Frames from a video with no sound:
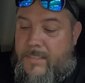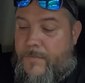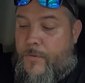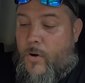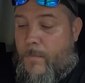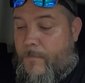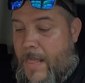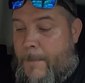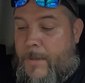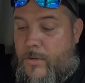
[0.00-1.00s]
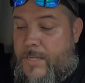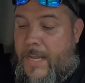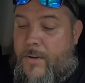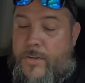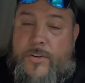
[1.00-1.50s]
If you're a flatbed or
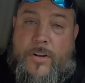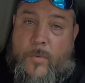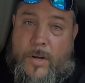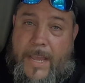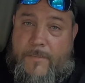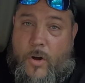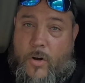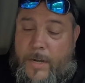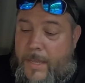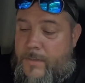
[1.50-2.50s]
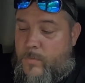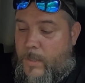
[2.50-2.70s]
tanker, you're going to want to have a hard hat as